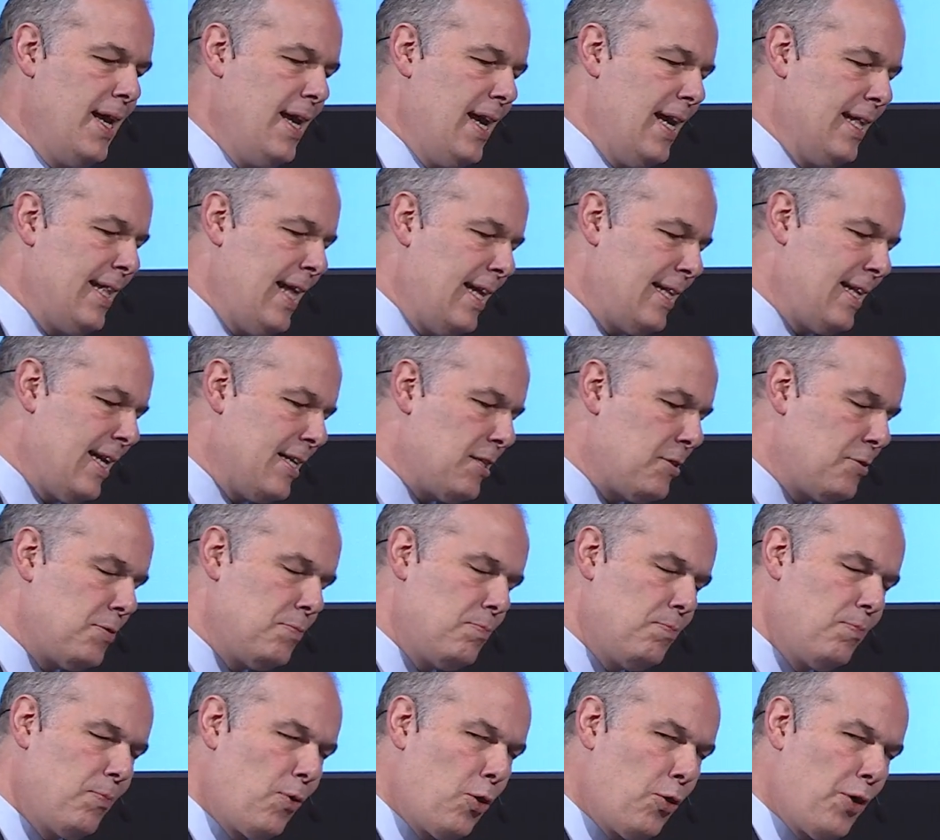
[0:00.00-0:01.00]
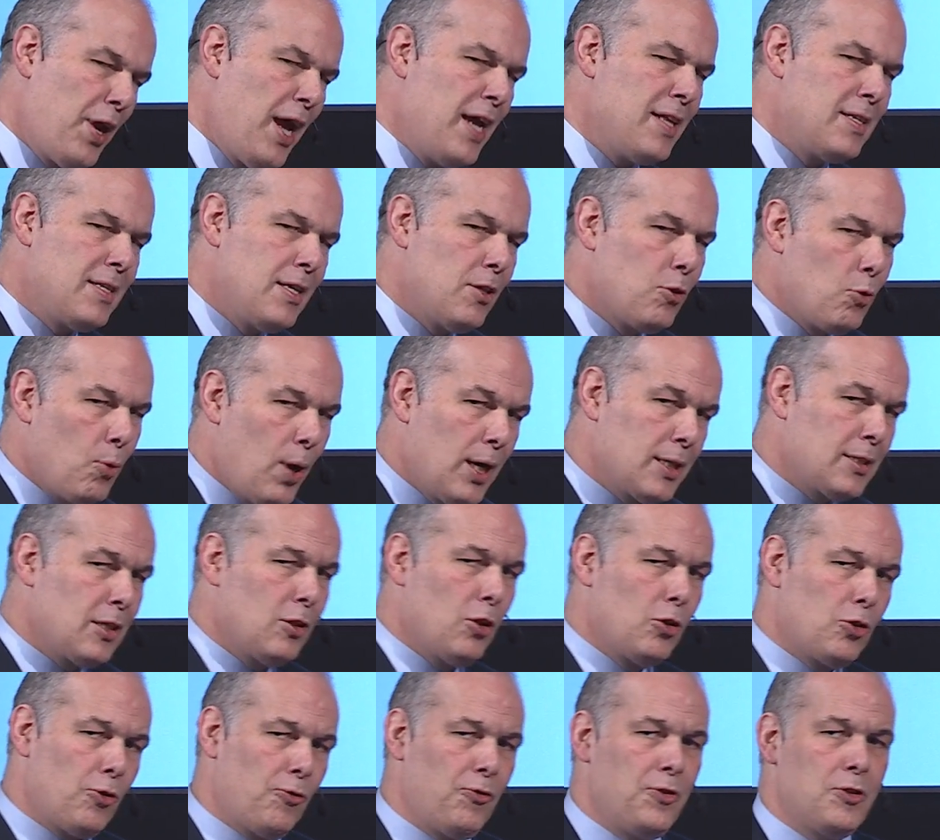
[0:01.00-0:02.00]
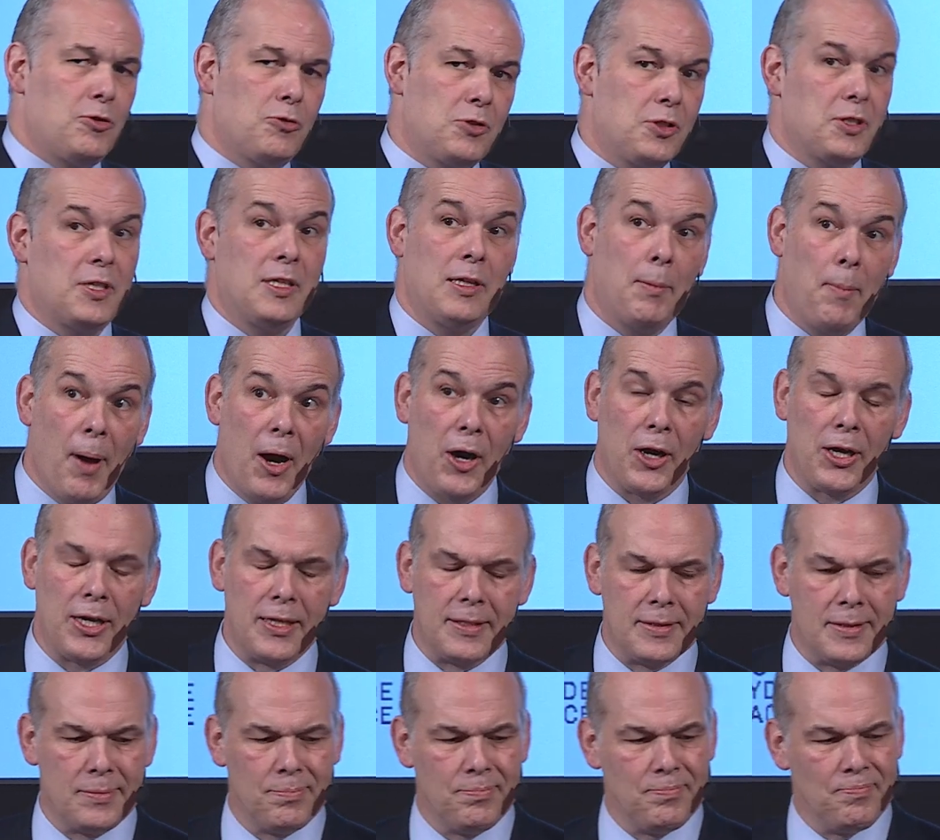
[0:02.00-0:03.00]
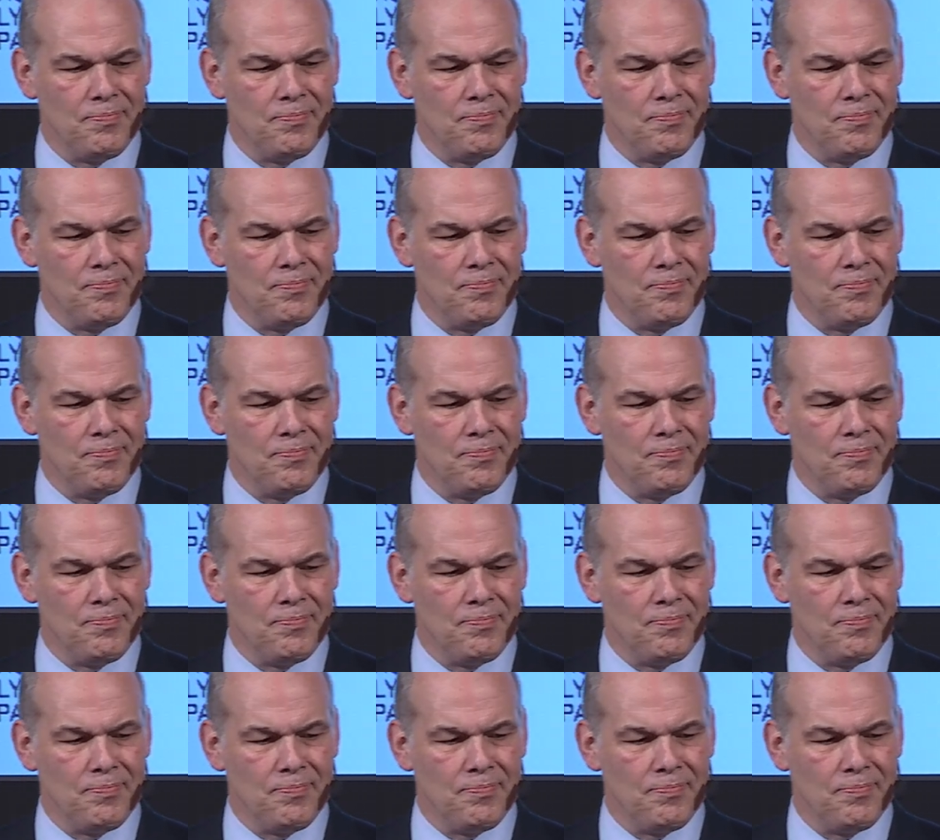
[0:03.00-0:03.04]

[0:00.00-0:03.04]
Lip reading: And that has created quite a lot of interest in the market.